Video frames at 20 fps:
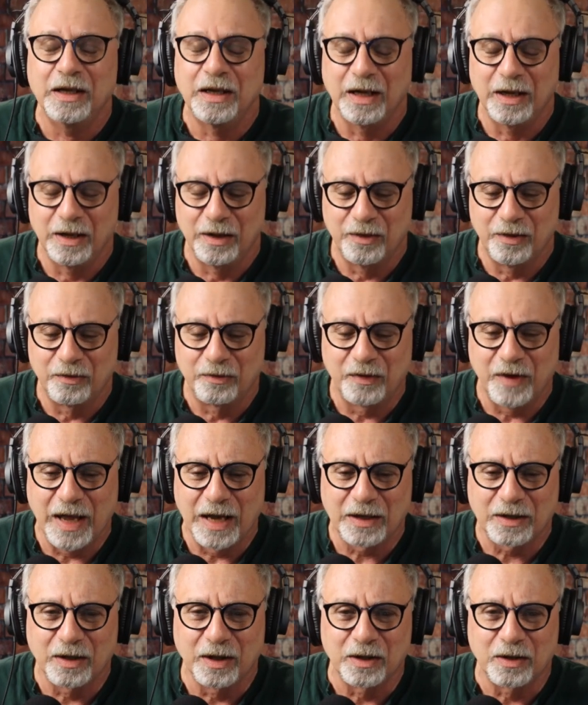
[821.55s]
The
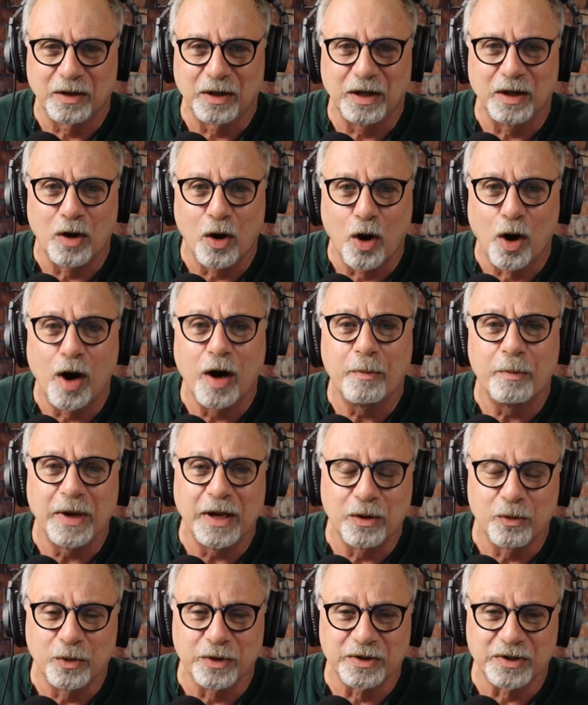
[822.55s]
fact that the
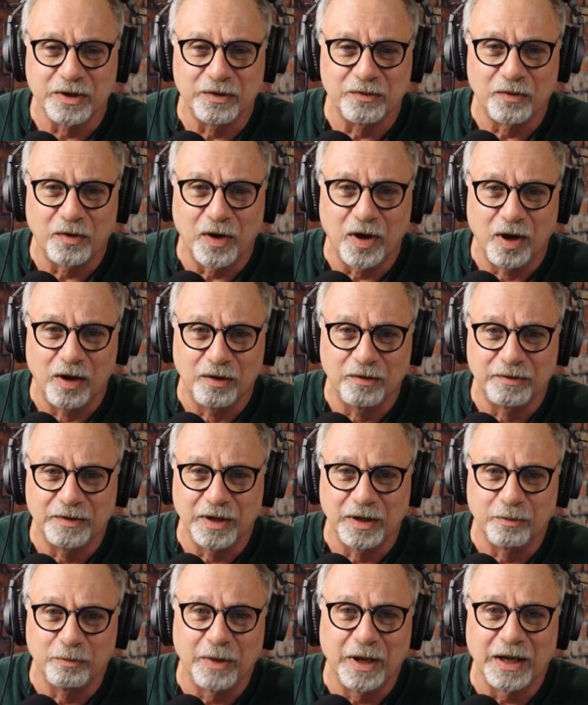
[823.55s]
Army was involved
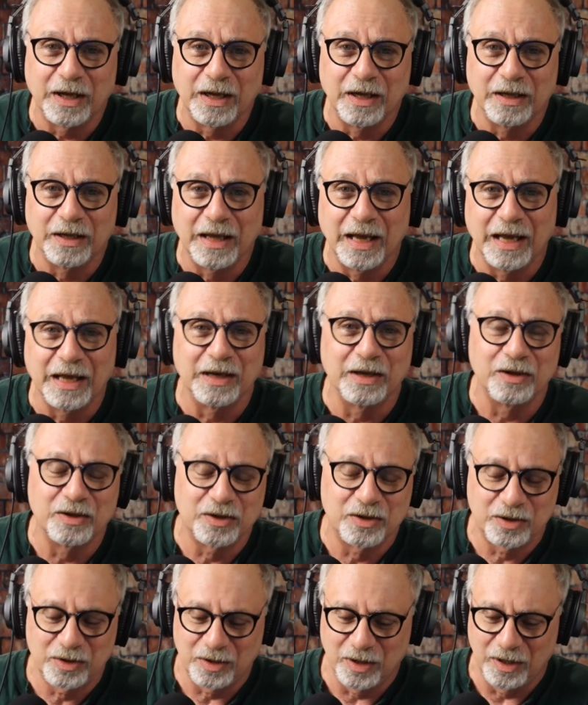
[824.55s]
in making that
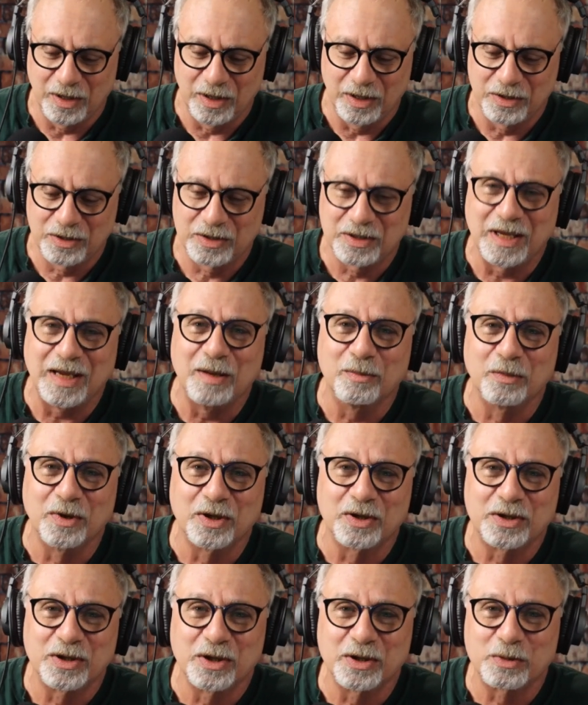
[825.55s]
as
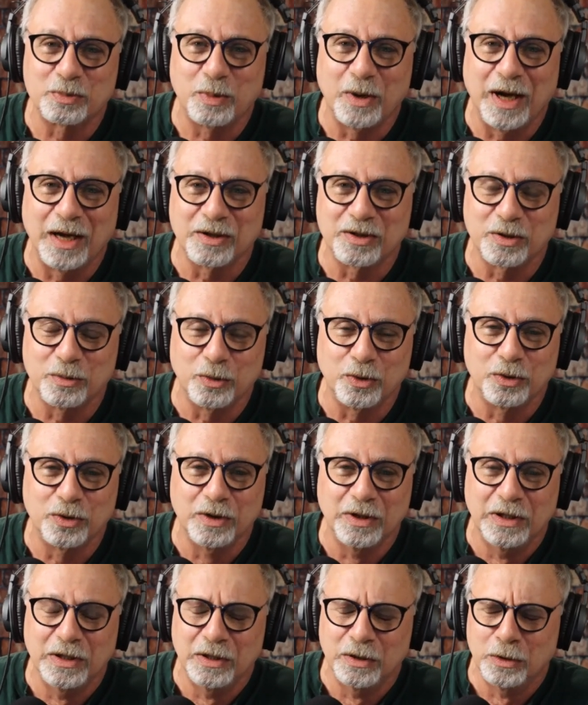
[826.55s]
seamless as
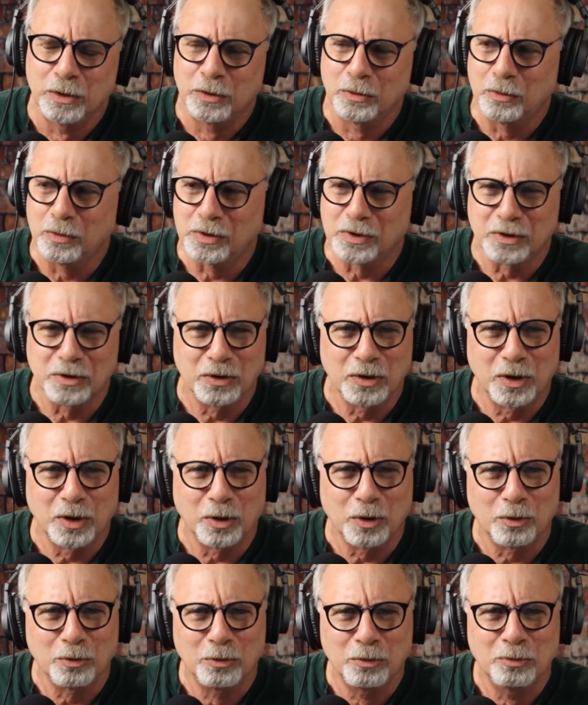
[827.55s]
possible was a
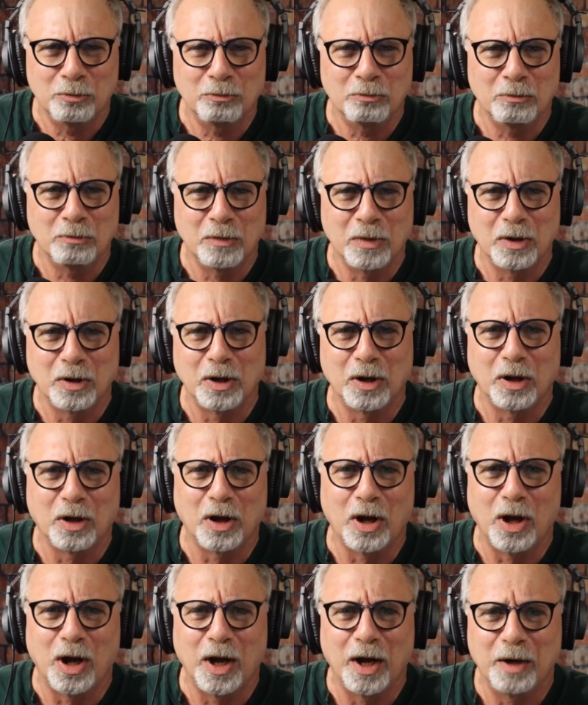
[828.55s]

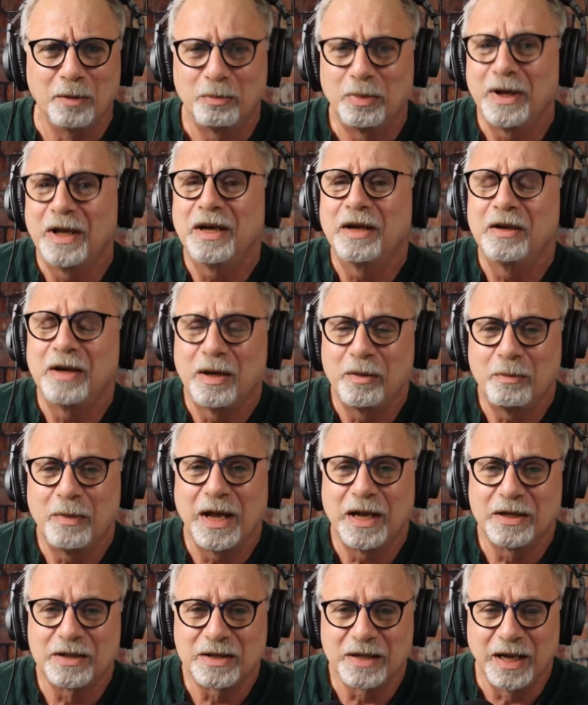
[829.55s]
little odd, but it
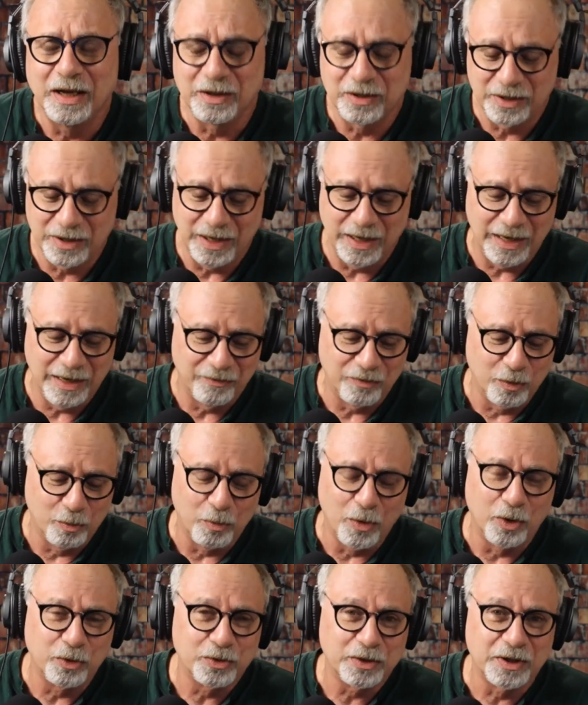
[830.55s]
made sense. They have the
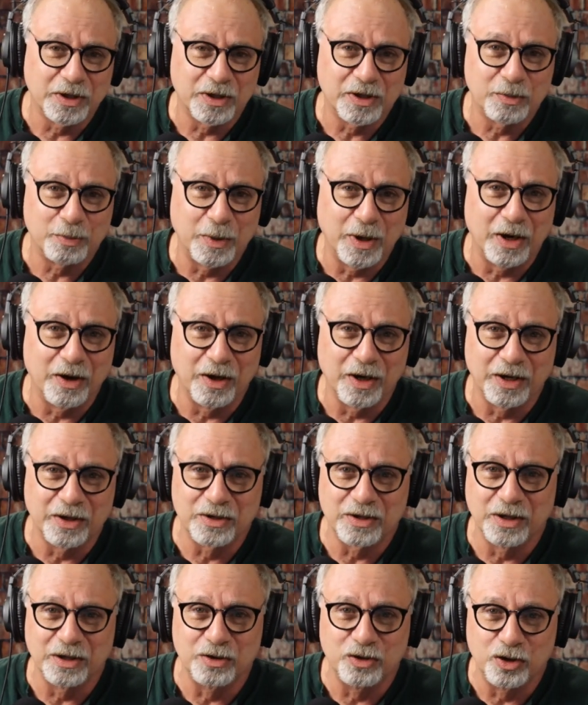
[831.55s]
most
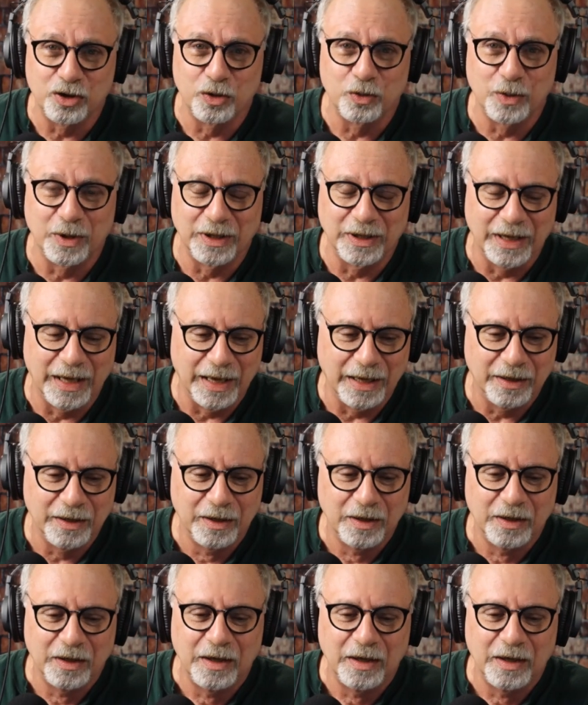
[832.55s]
experience in doing that.